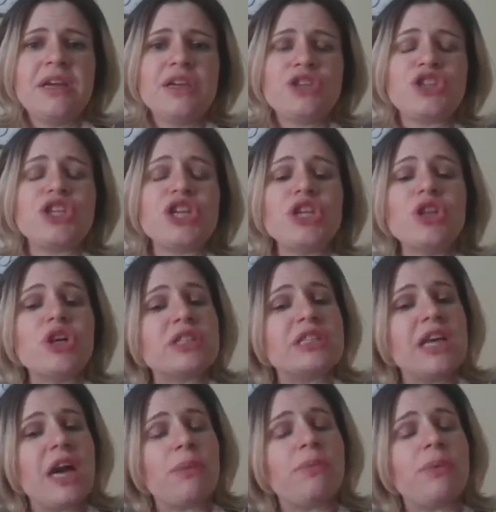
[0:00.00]
She looked
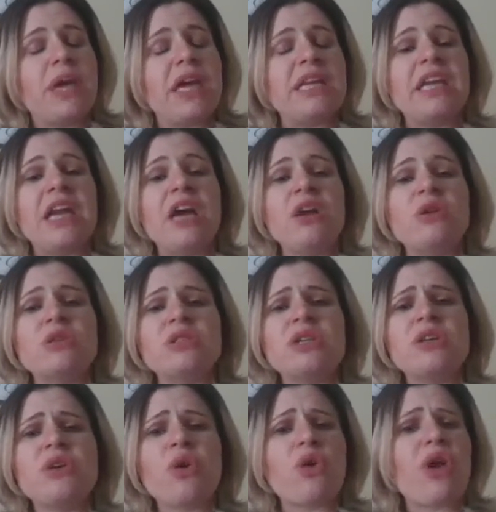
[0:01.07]
up and yelled,
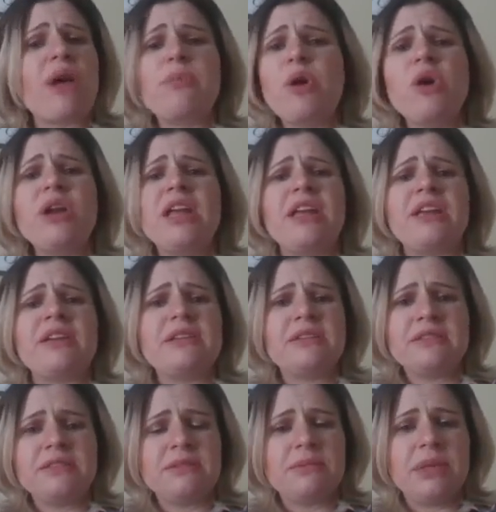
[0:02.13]
"Rabboni,"
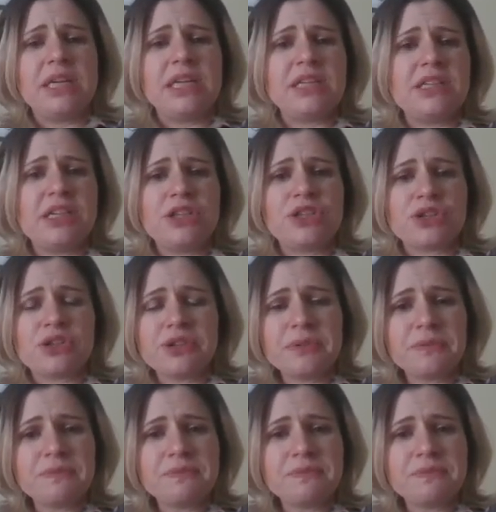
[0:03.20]
meaning teacher.